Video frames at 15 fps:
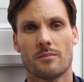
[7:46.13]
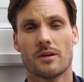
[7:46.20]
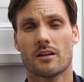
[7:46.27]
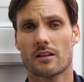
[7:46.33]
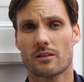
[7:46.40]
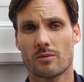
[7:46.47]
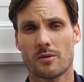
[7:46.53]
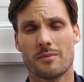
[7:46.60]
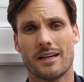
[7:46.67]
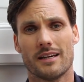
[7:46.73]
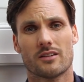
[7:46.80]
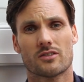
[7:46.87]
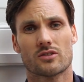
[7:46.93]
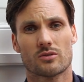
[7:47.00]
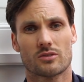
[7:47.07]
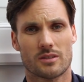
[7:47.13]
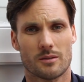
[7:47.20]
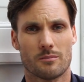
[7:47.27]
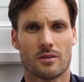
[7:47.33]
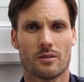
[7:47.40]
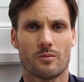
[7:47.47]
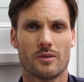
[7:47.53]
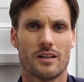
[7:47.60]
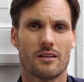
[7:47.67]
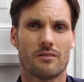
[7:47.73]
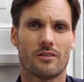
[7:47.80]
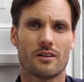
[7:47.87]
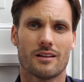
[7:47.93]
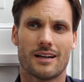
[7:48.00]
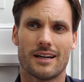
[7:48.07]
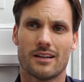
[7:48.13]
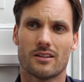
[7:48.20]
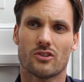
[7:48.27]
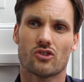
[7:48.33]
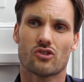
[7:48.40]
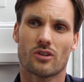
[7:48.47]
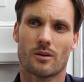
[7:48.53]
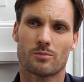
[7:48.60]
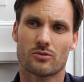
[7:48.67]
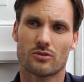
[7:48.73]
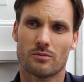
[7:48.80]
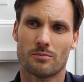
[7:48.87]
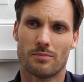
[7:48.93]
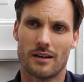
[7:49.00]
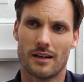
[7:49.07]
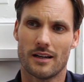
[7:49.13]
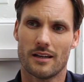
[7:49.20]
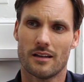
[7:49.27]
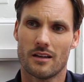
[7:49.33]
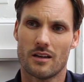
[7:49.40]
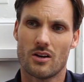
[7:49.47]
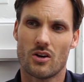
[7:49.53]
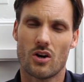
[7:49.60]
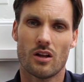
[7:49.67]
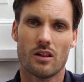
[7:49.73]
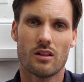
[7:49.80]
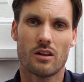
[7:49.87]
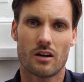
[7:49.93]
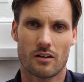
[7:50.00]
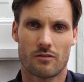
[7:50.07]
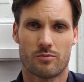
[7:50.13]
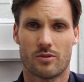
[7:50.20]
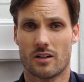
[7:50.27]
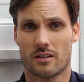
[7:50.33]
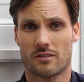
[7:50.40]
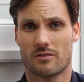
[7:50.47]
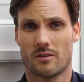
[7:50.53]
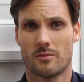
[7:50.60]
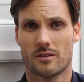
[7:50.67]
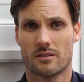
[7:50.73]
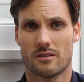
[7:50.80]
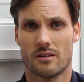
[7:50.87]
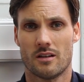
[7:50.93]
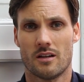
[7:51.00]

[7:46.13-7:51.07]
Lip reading: Because we made it so simple, we didn't rely on the shops to buy a lot of products from us.